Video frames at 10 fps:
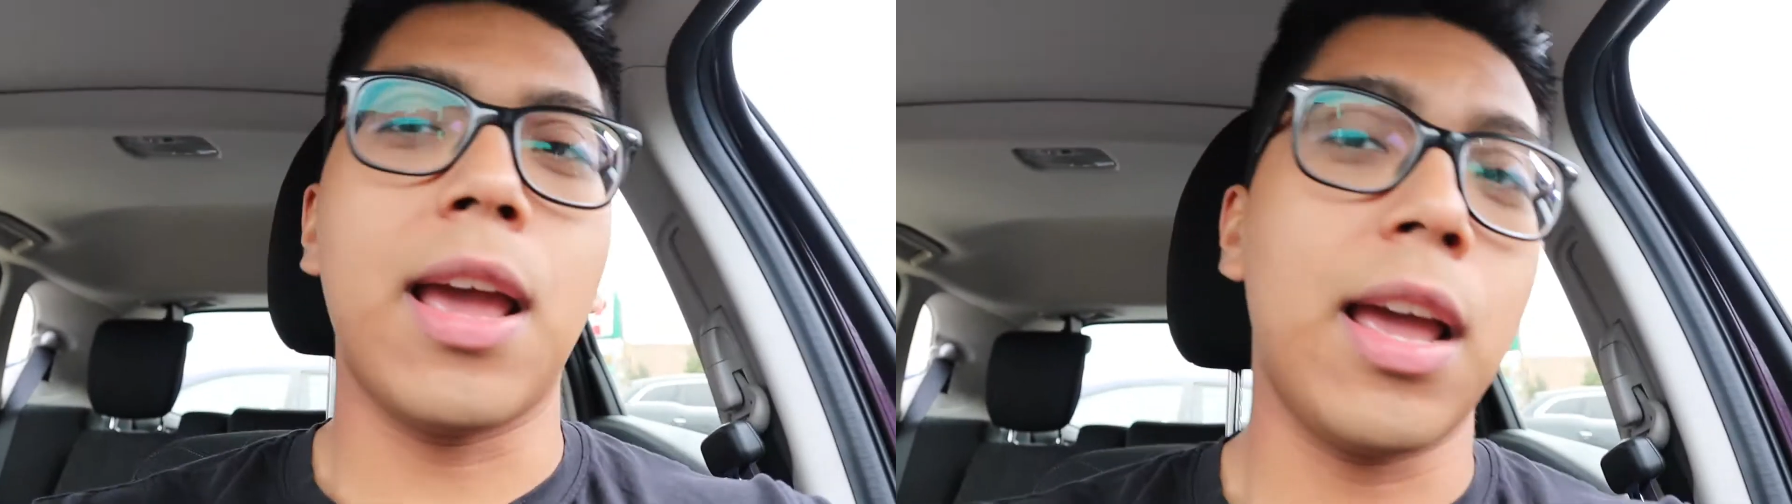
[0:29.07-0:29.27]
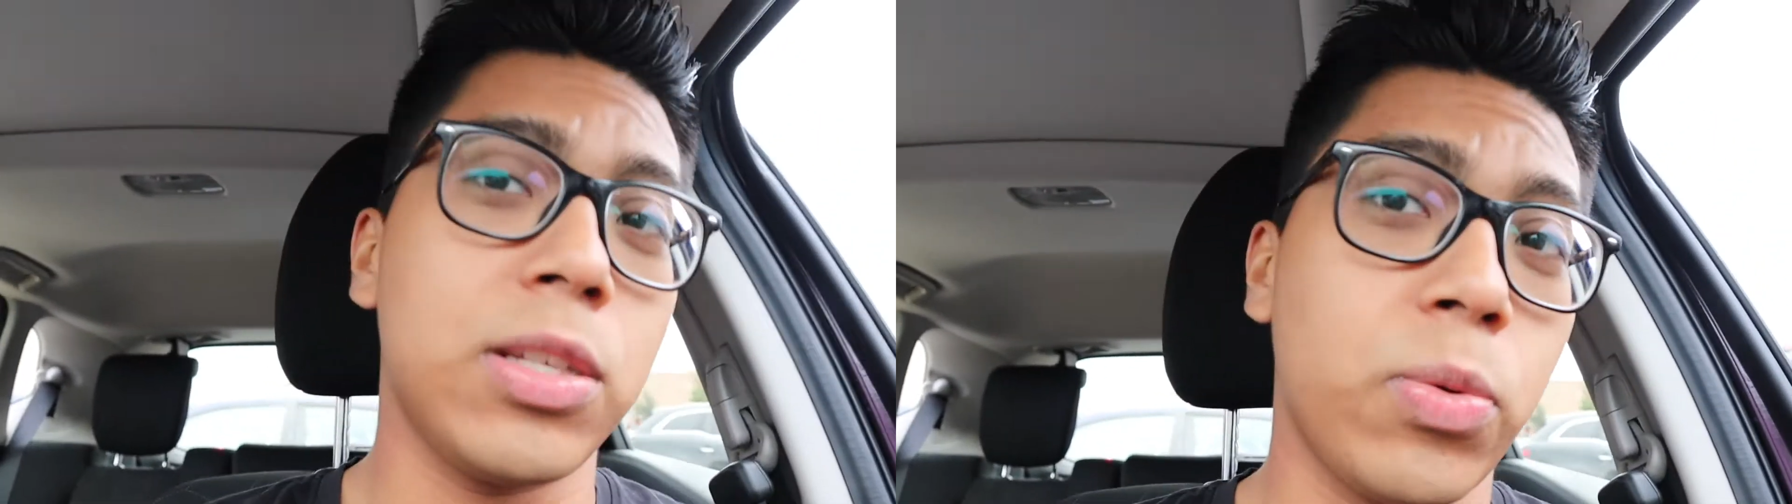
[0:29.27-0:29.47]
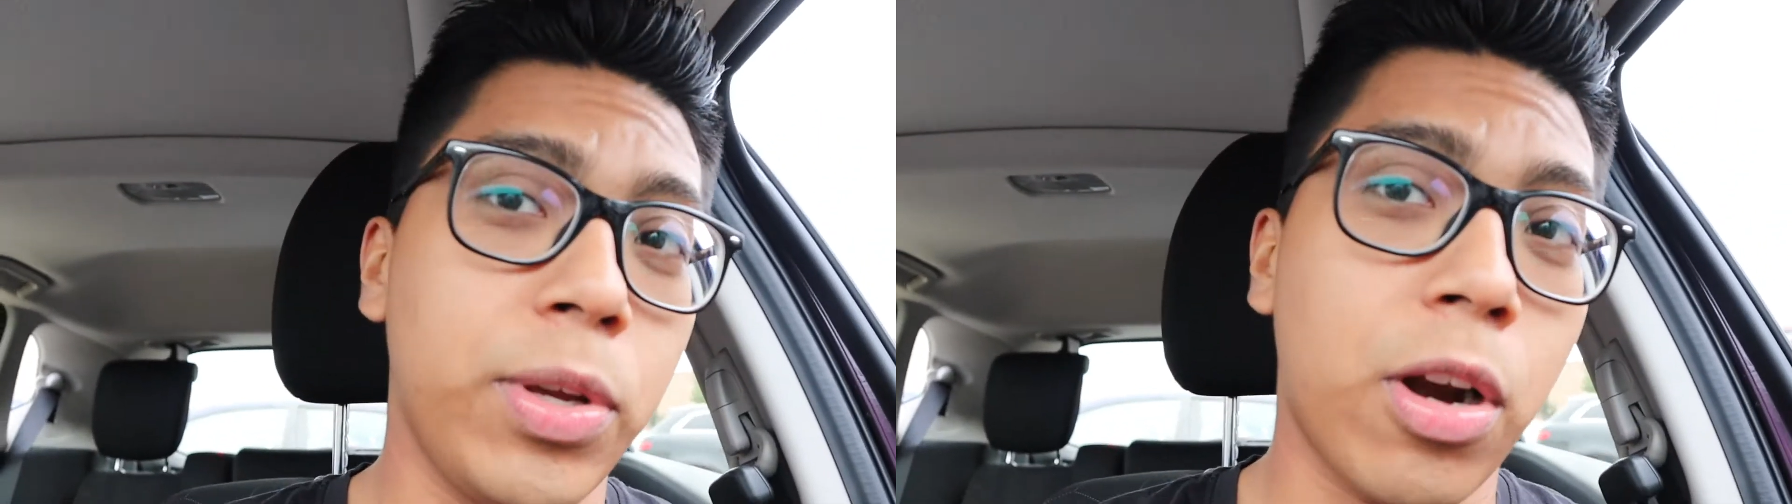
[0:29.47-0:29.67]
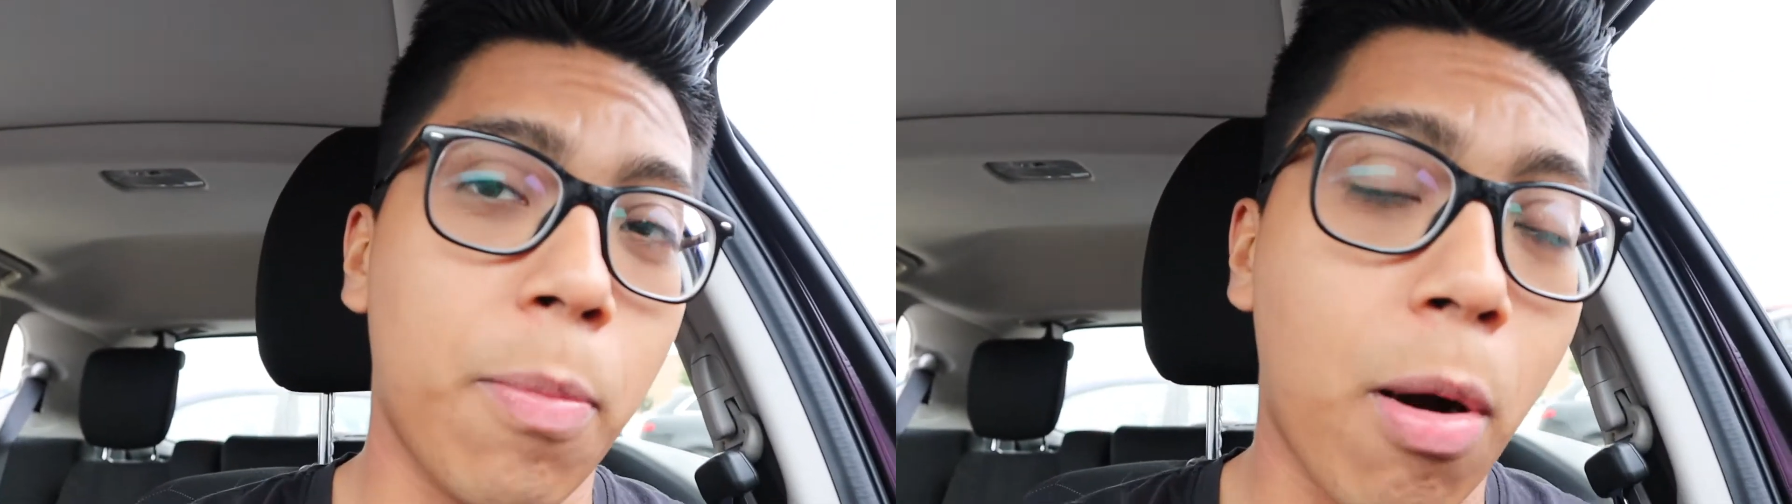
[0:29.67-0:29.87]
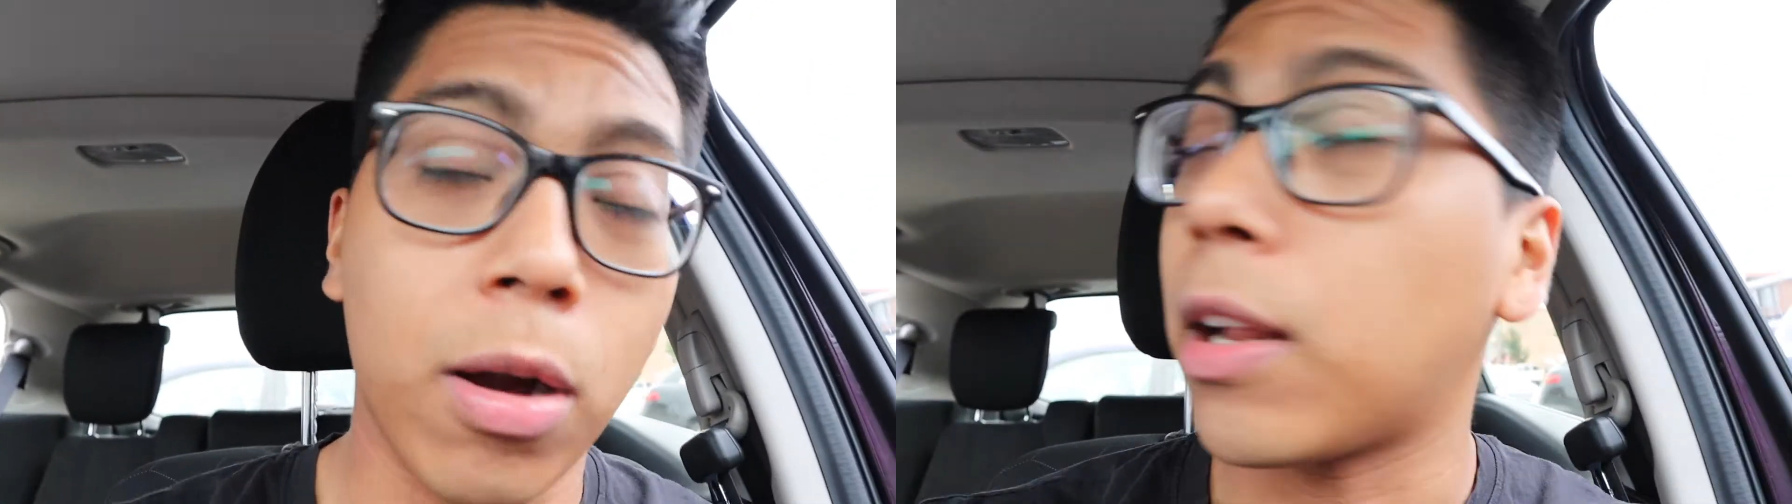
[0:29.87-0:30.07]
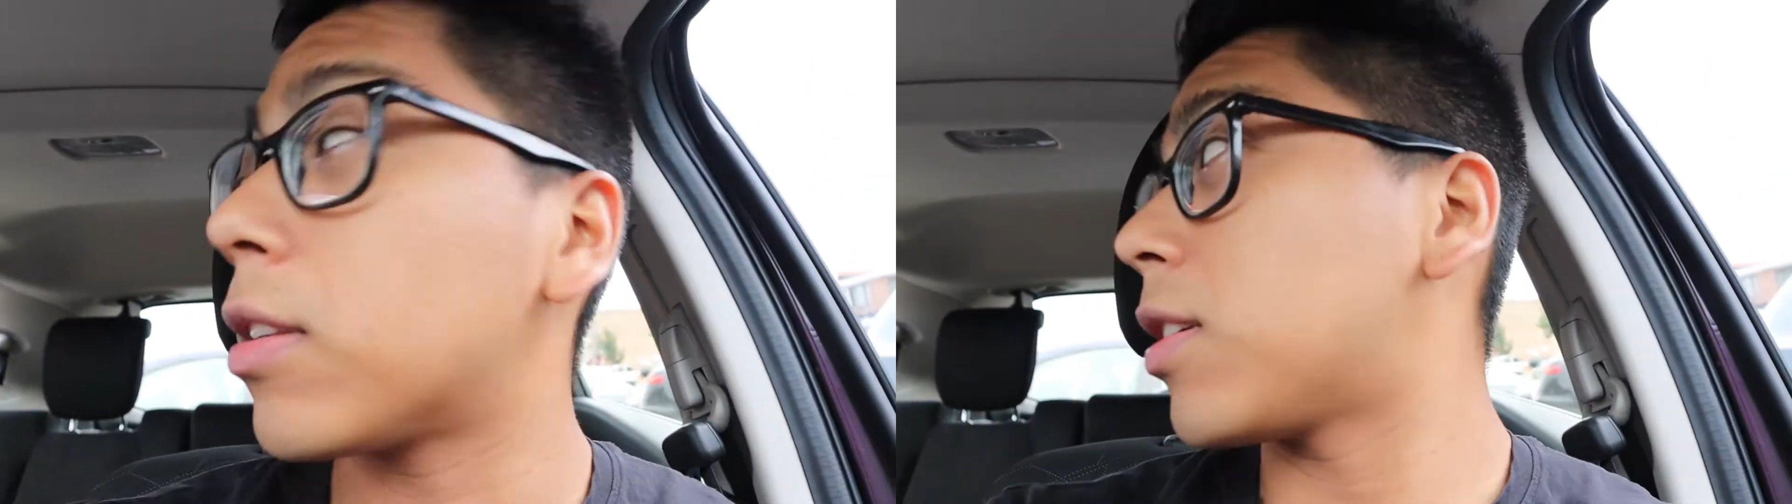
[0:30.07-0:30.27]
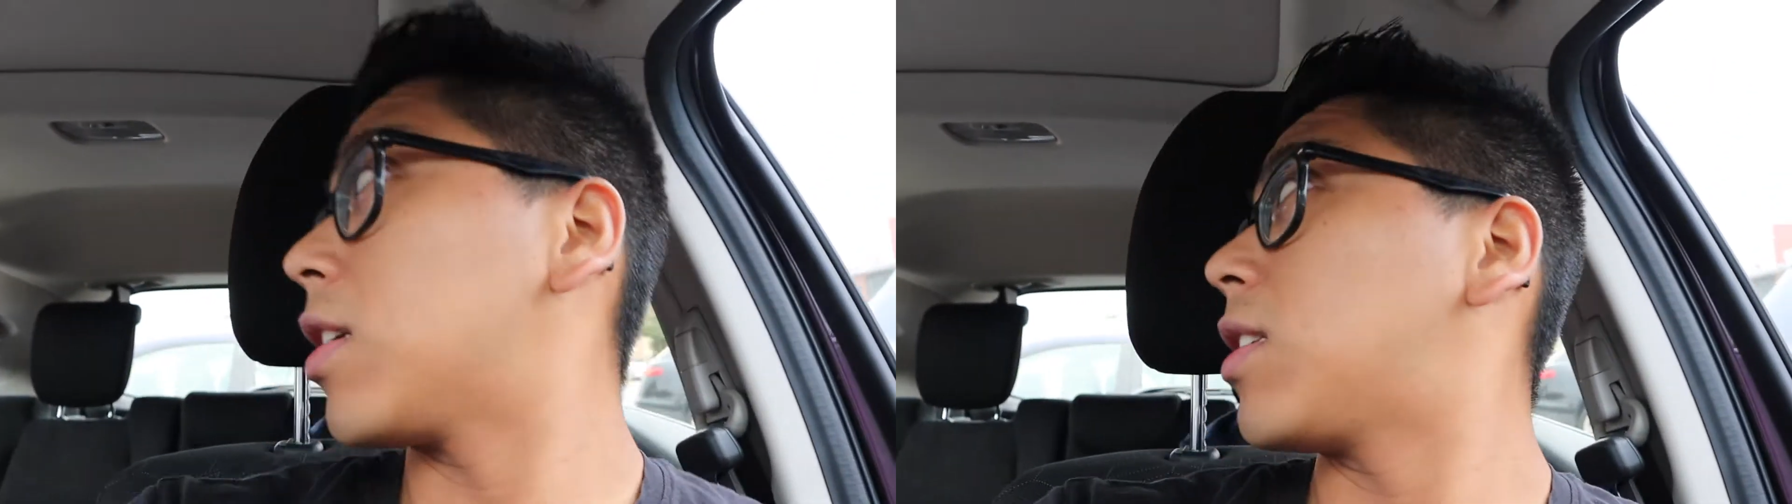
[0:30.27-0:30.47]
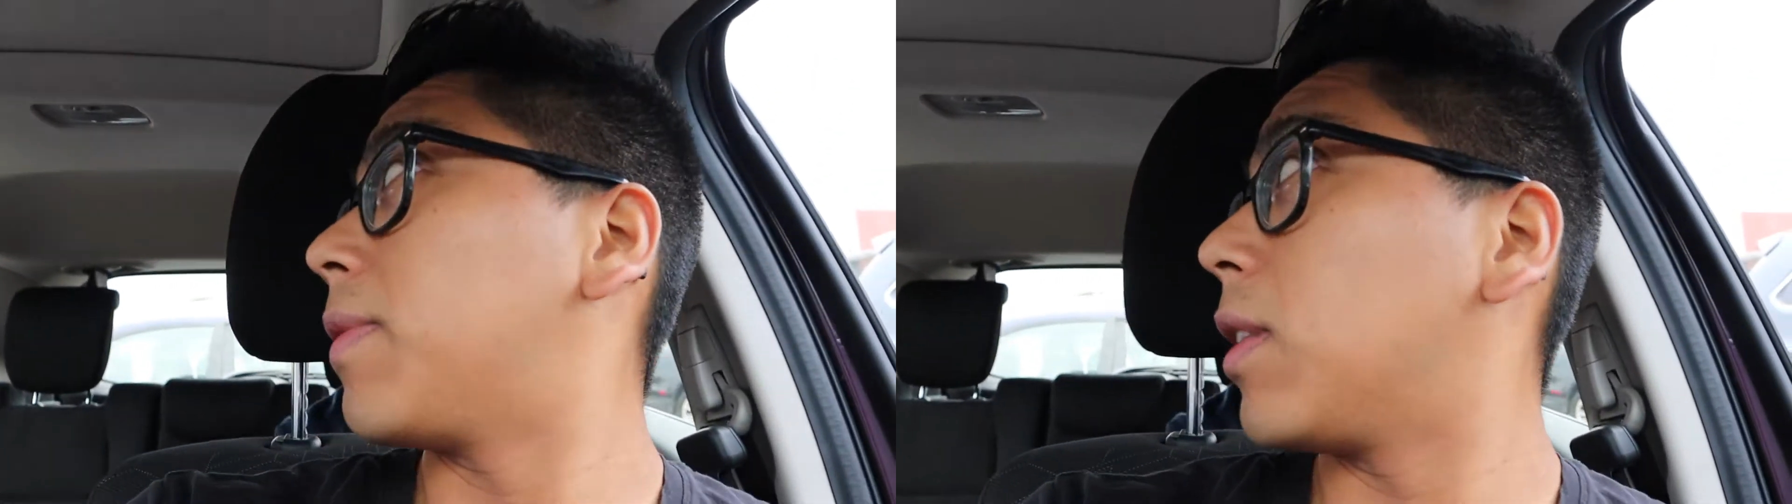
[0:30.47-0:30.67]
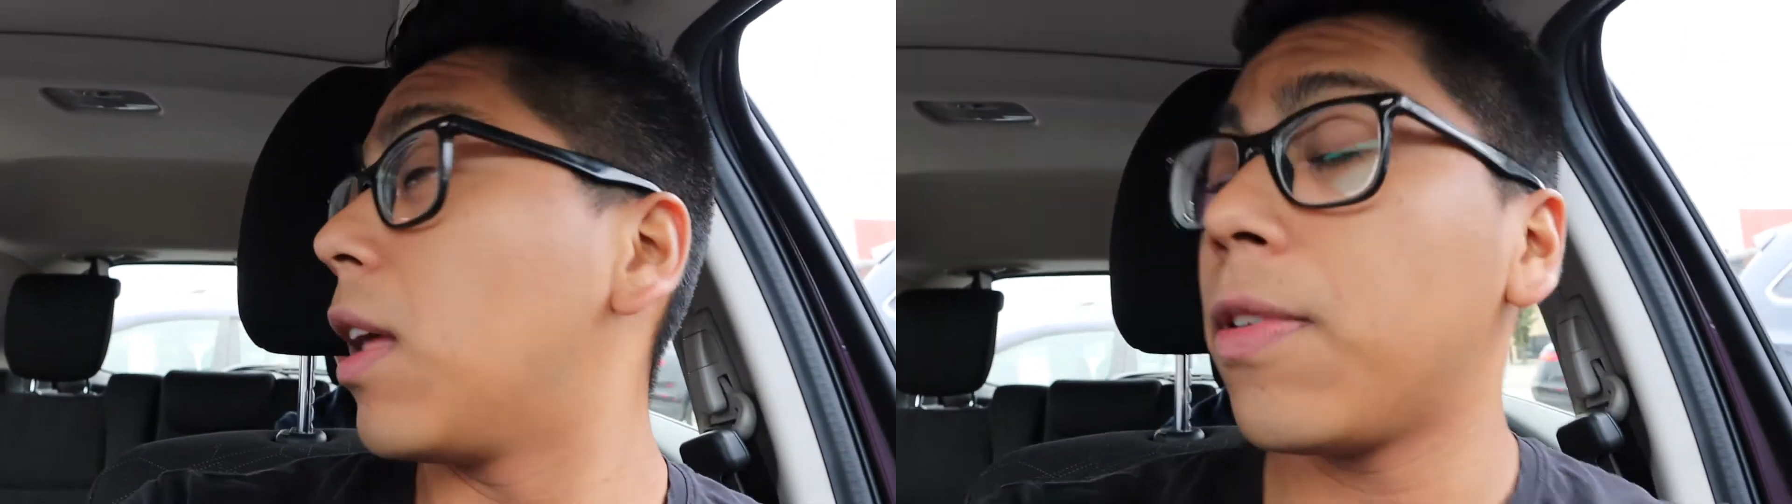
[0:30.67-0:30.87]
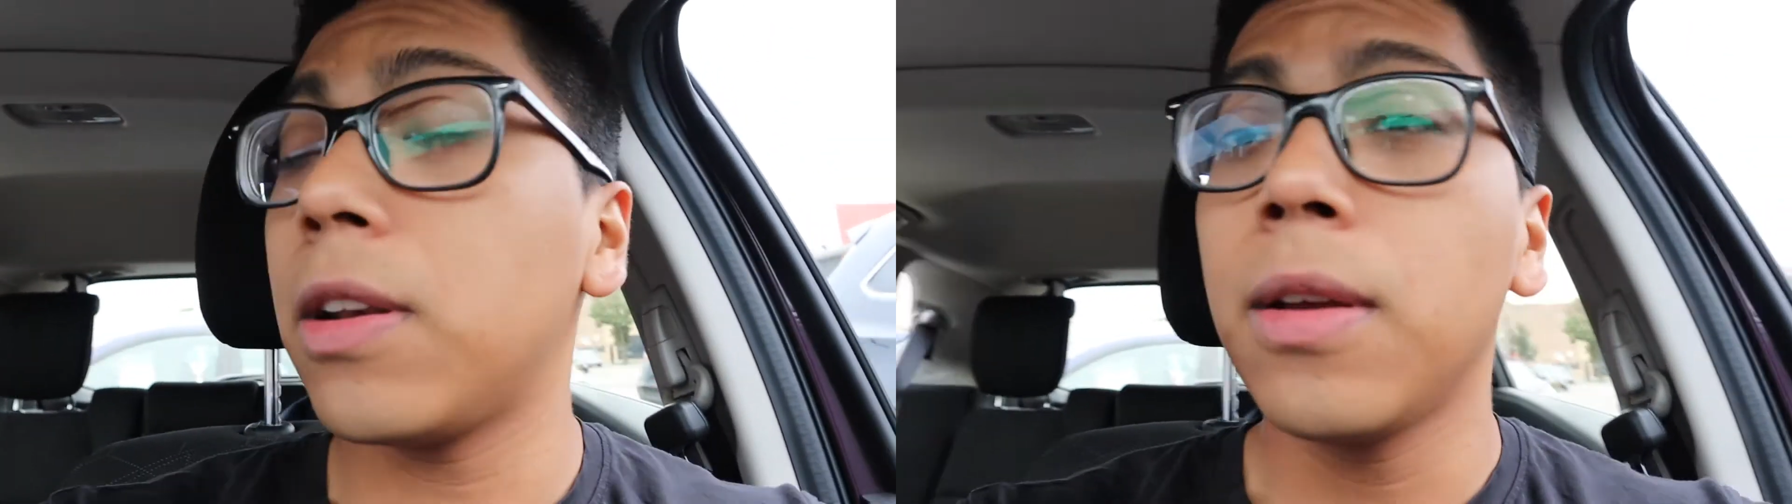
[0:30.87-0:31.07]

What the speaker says: and we are parked outside of 7-Eleven.